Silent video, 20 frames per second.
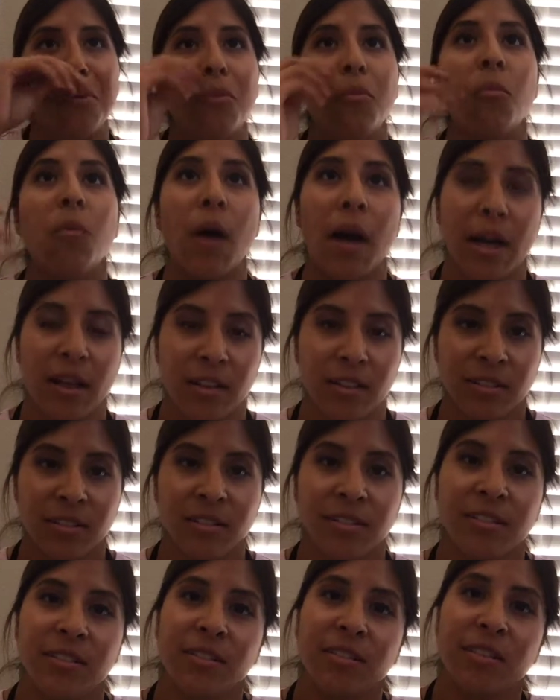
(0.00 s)
Well,
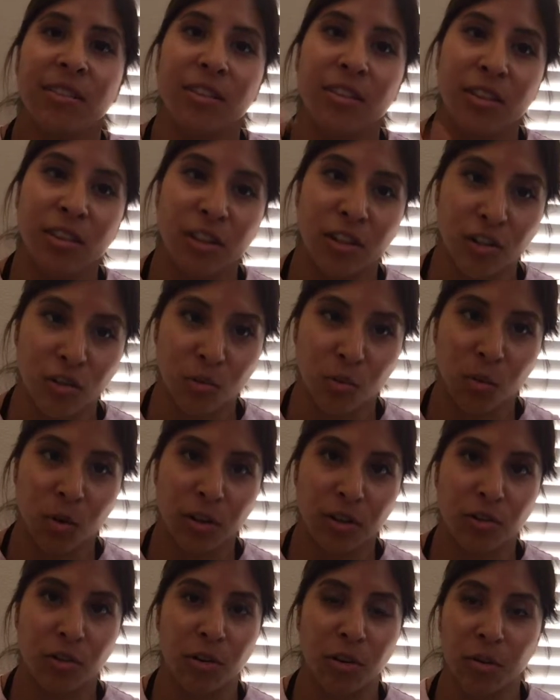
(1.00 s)
there's
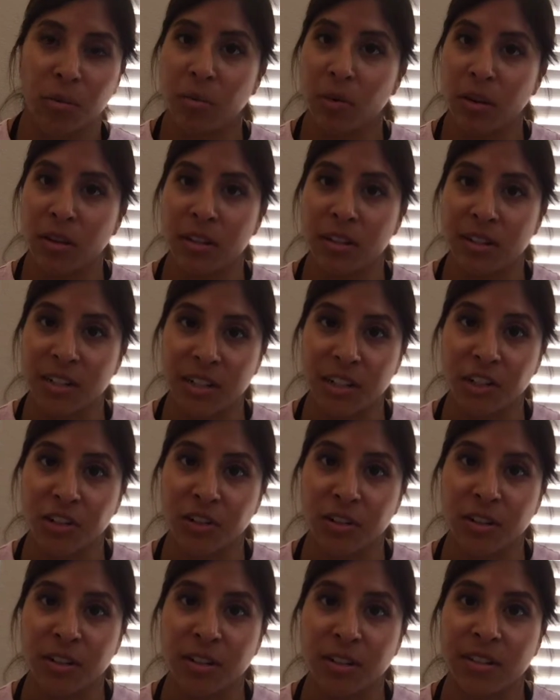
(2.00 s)
one group where the
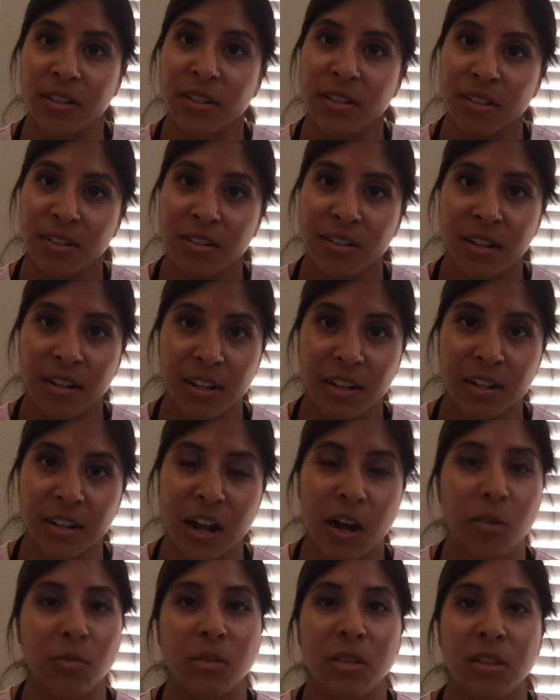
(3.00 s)
teacher is sitting
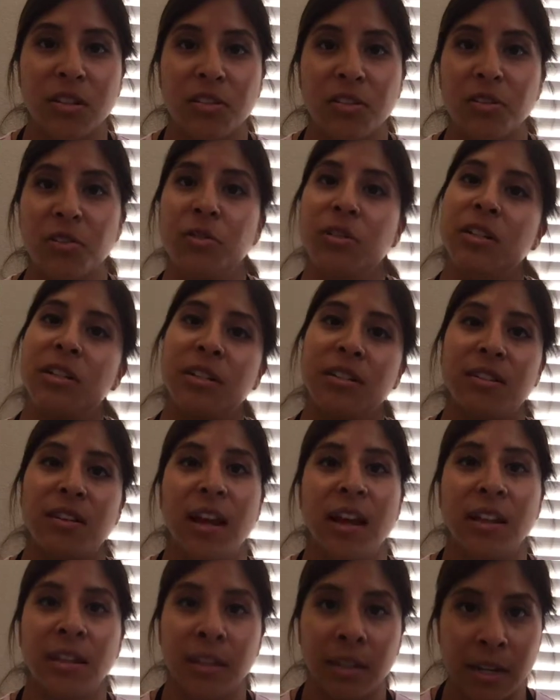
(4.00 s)
down with the students
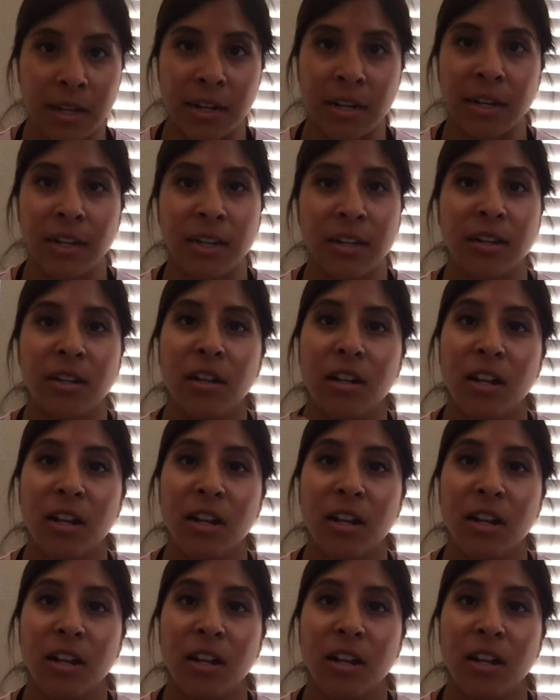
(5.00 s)
and leading